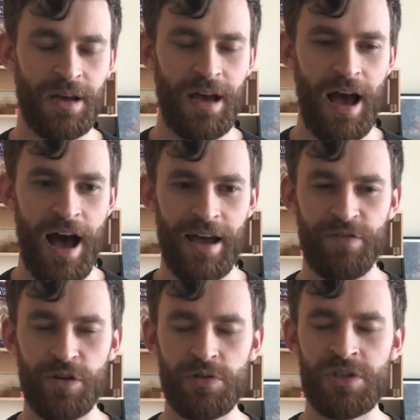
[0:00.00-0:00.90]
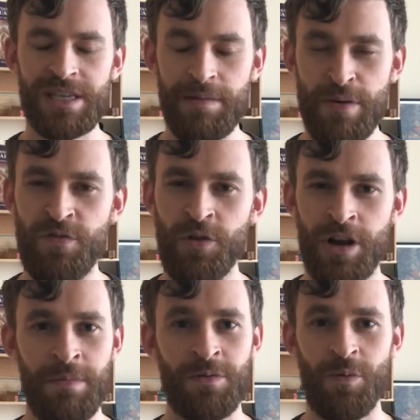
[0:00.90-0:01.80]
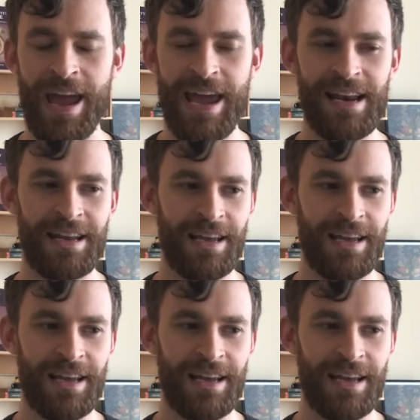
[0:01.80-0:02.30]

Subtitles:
if you sit before Him and wait,